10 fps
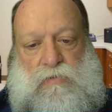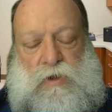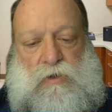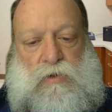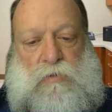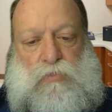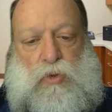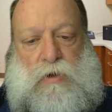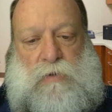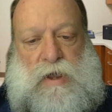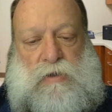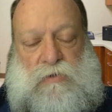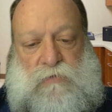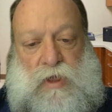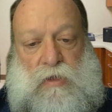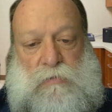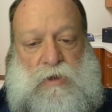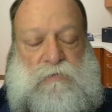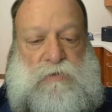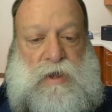We do it more around
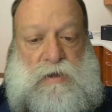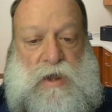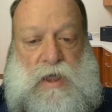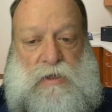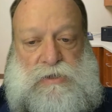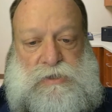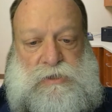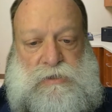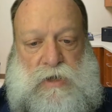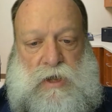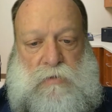development of technology,